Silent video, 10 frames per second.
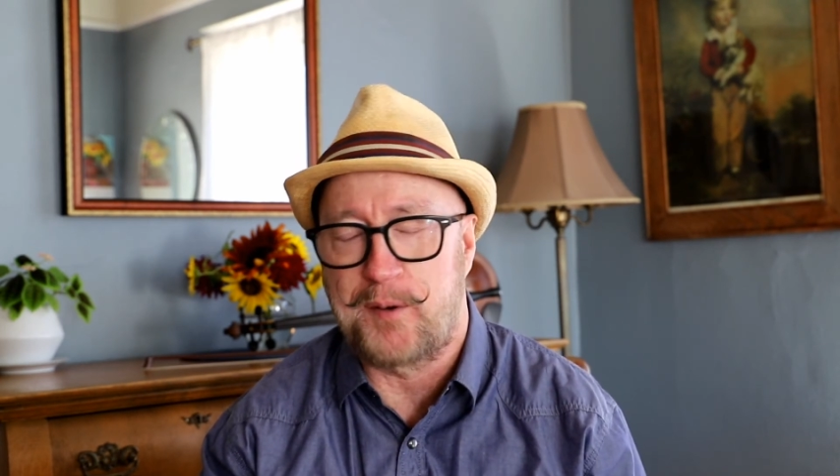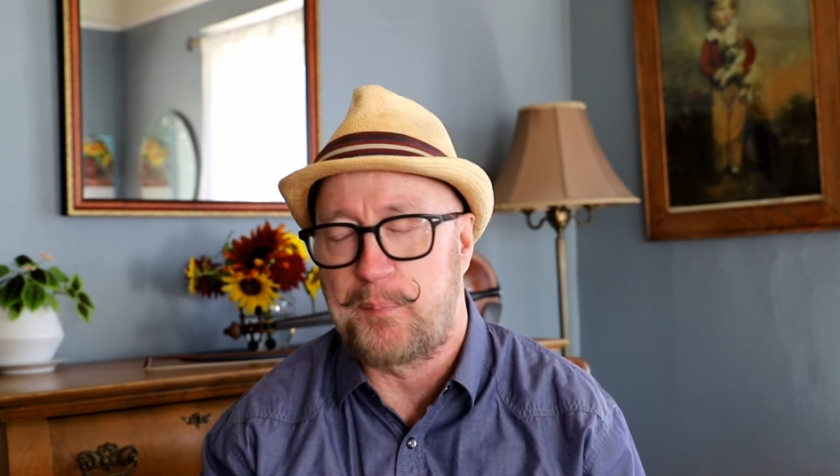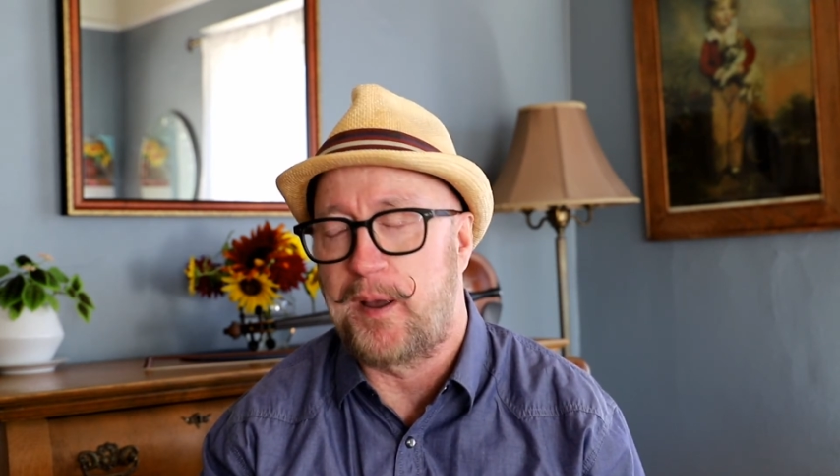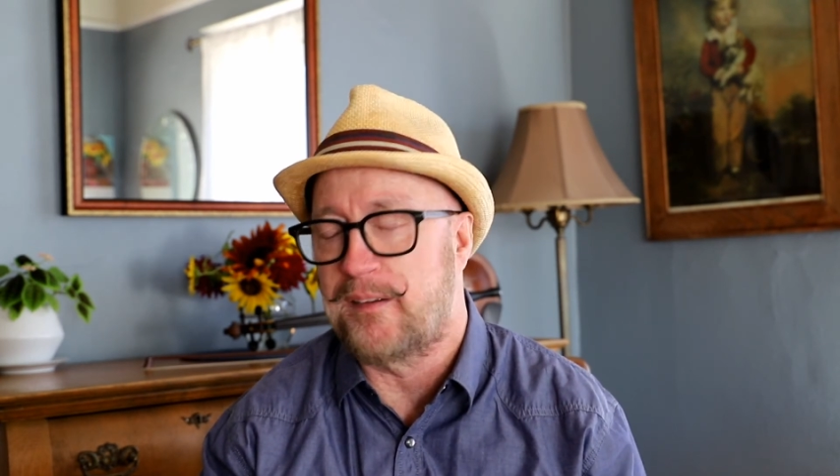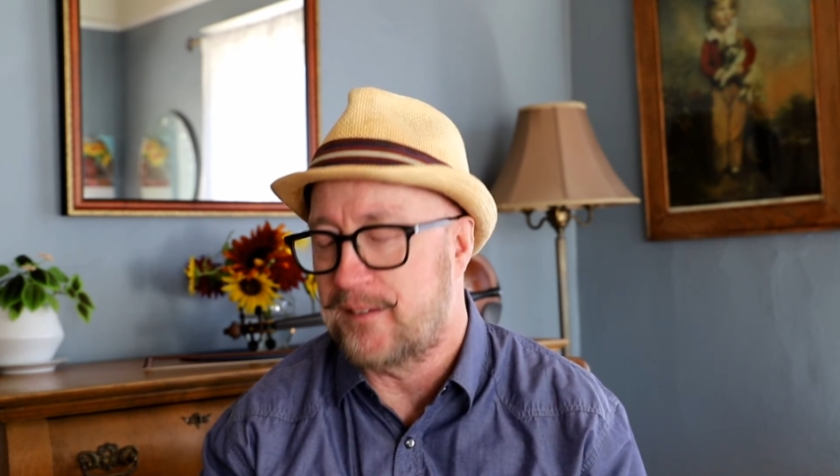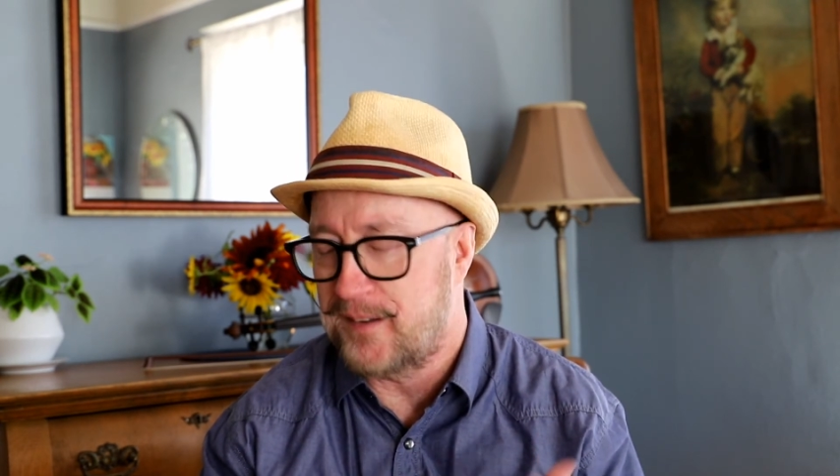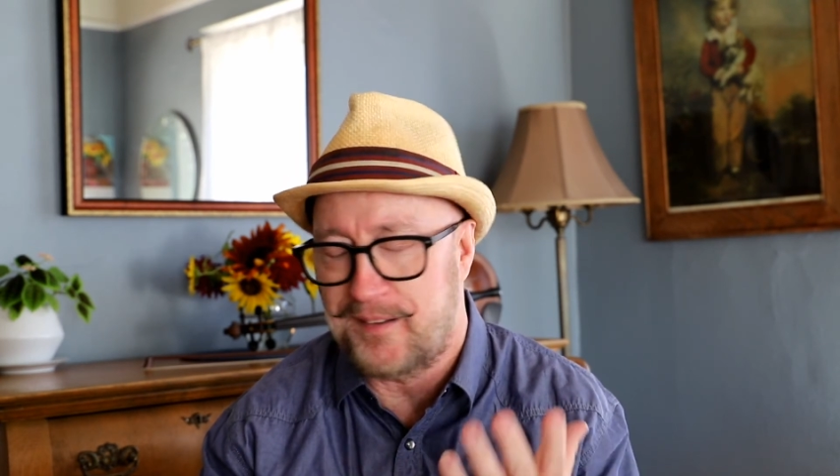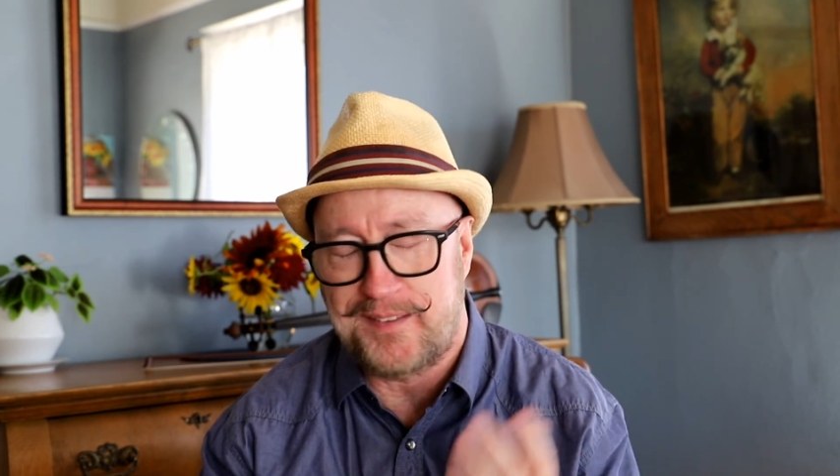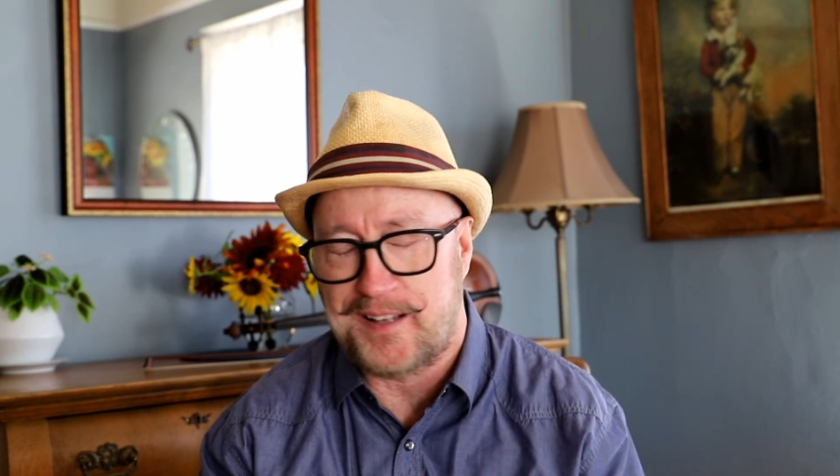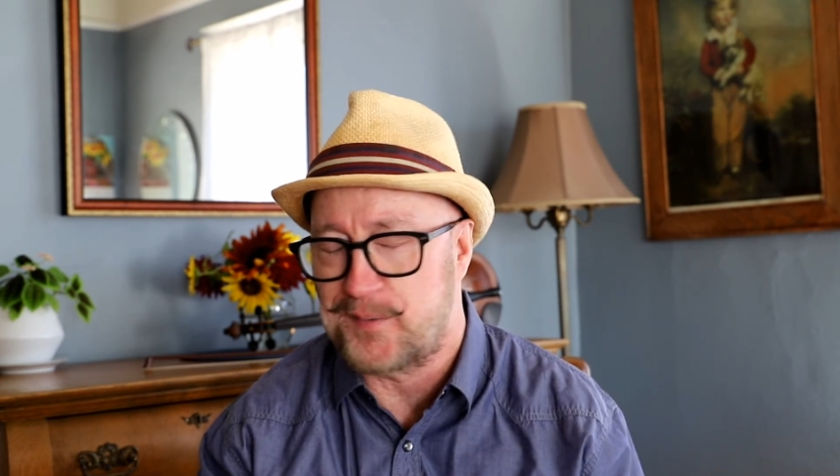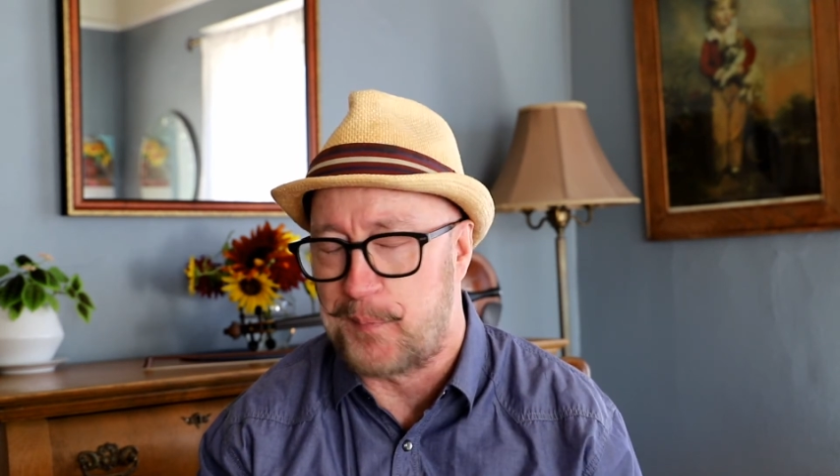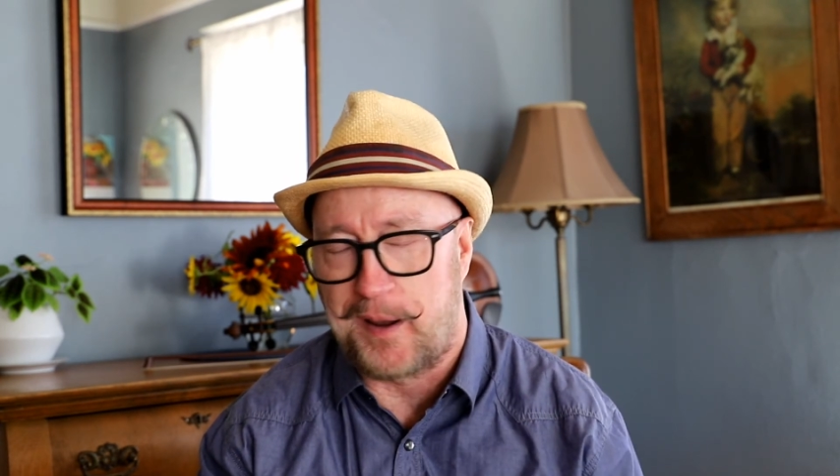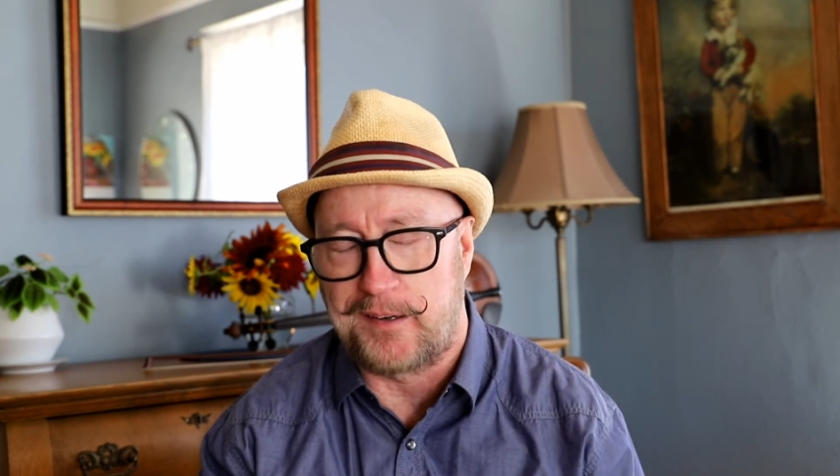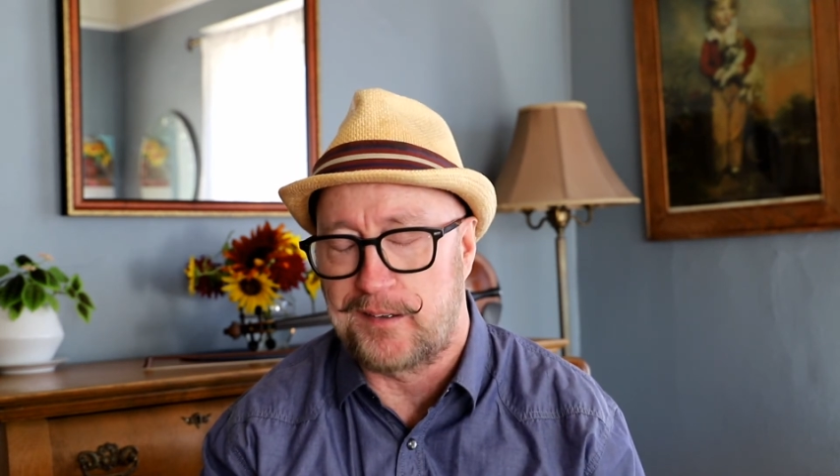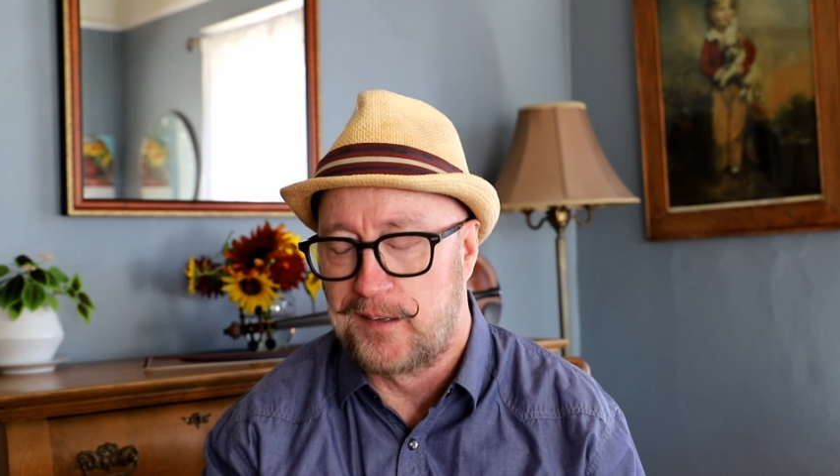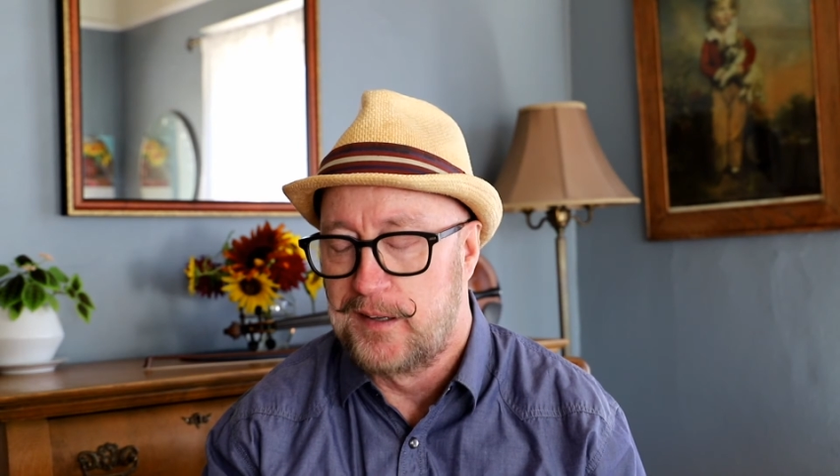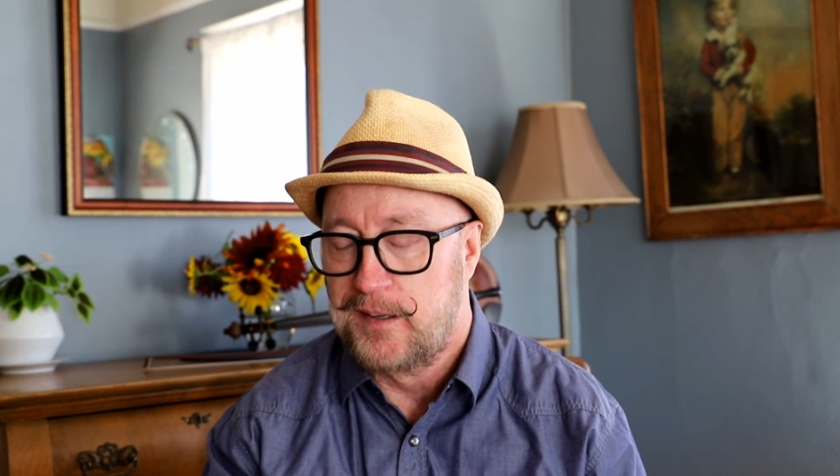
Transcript: but that's minor.